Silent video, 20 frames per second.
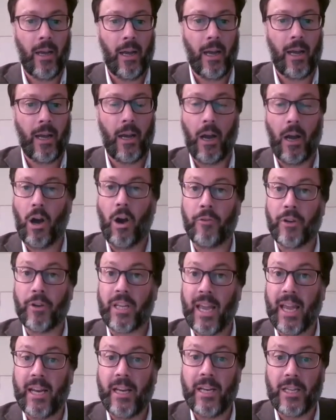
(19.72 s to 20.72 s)
Harvard
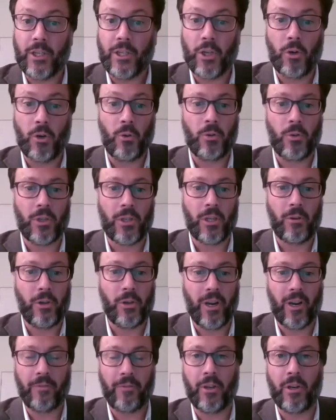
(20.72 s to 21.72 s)
Kennedy School. So
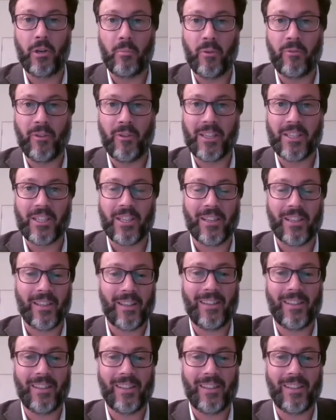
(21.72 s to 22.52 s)
good afternoon, Professor.